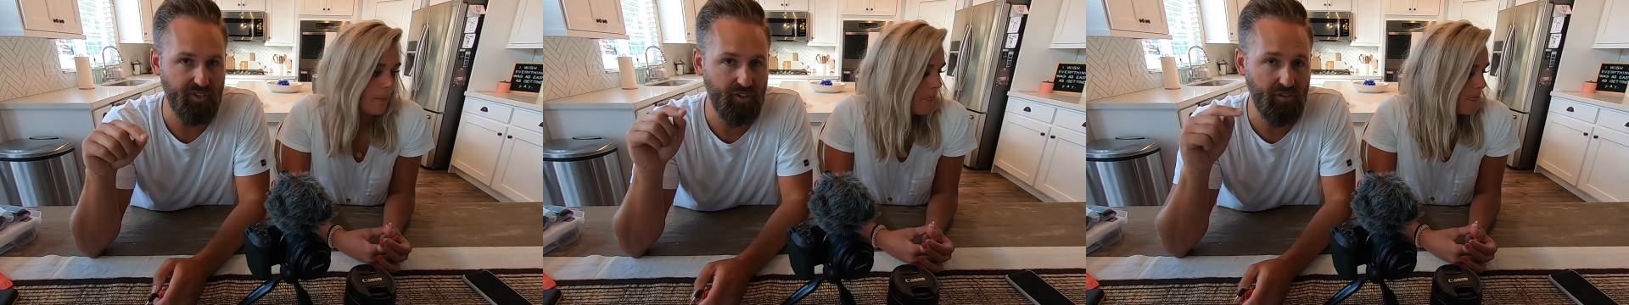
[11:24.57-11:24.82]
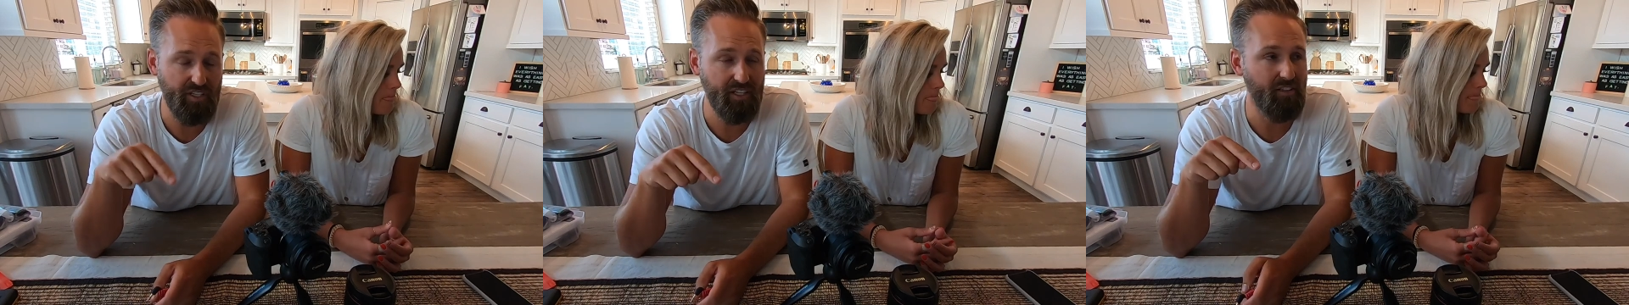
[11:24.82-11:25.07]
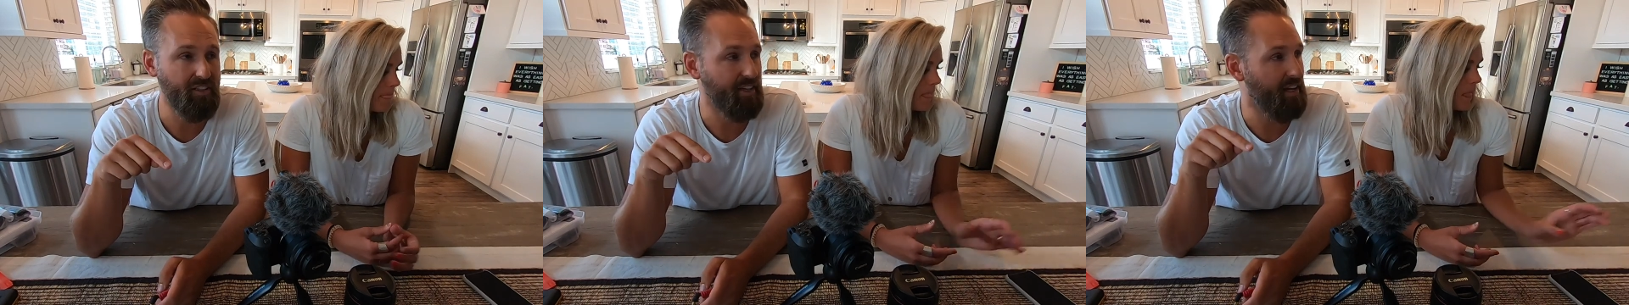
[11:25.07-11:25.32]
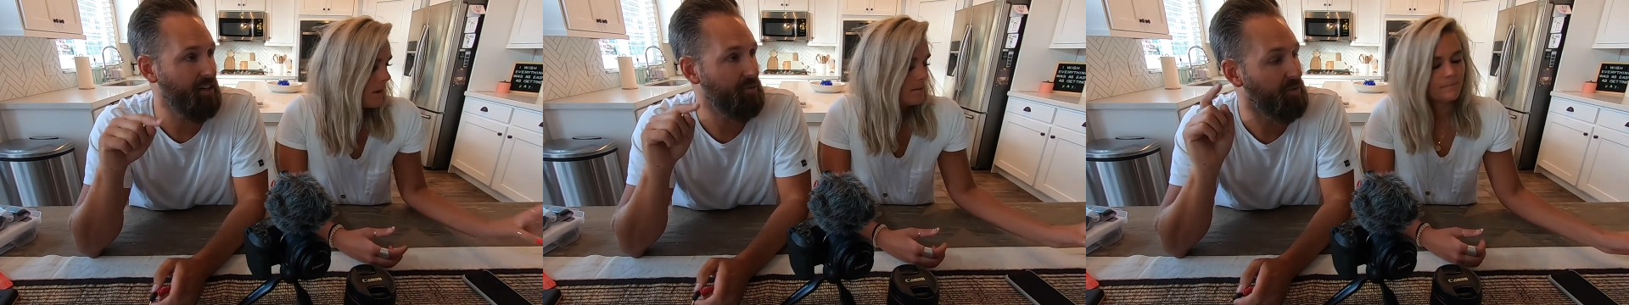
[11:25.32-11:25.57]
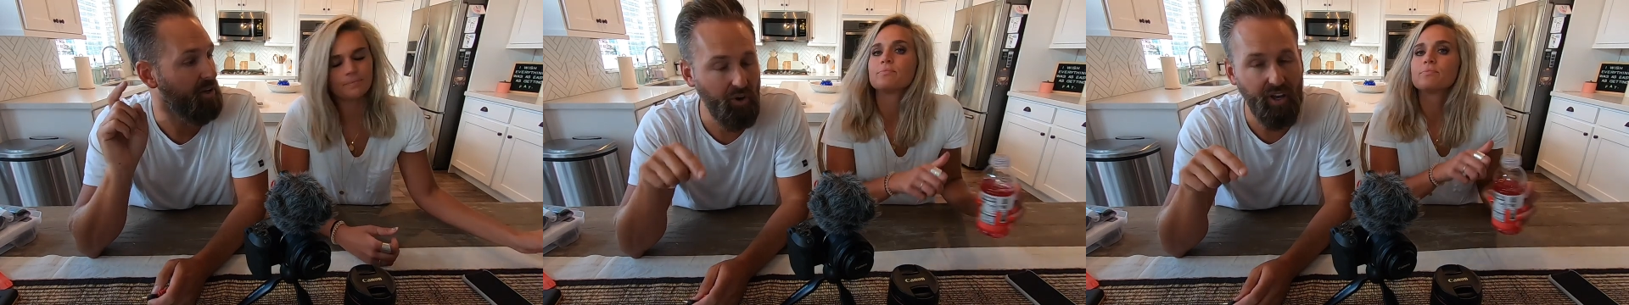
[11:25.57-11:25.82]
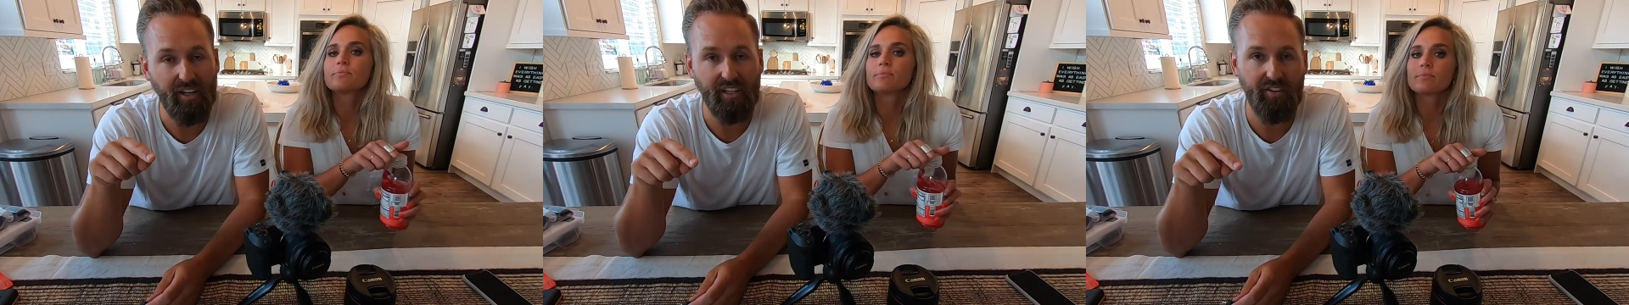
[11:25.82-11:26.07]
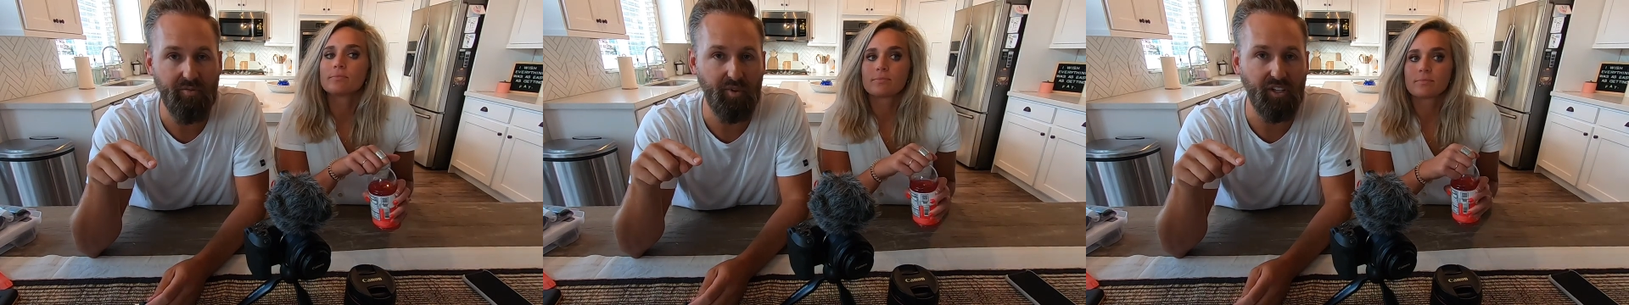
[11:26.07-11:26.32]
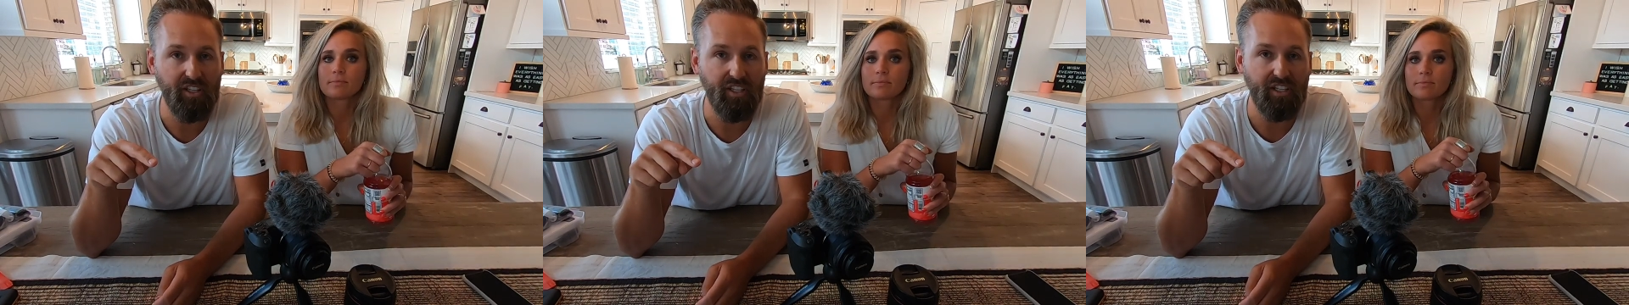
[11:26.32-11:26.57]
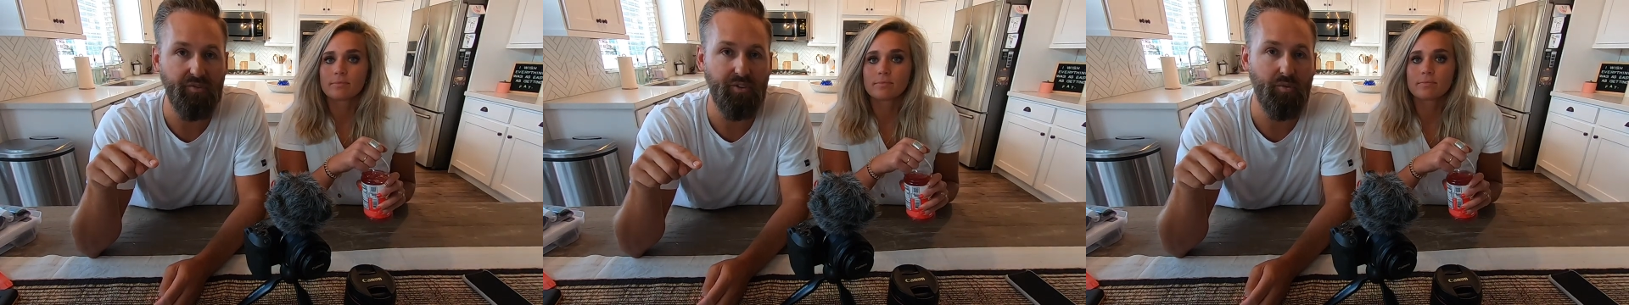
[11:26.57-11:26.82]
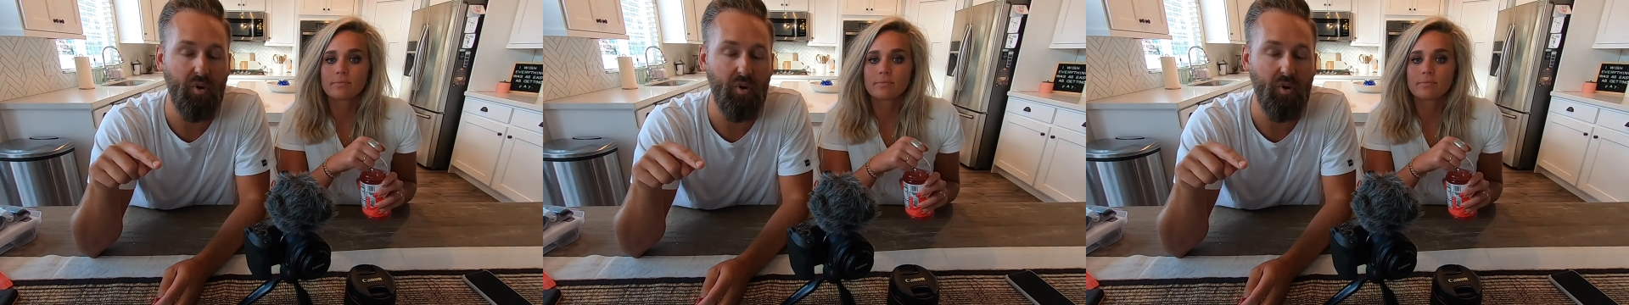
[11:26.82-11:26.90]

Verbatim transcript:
Speaker 1: Go take a look at them. Go ahead and give them a click if you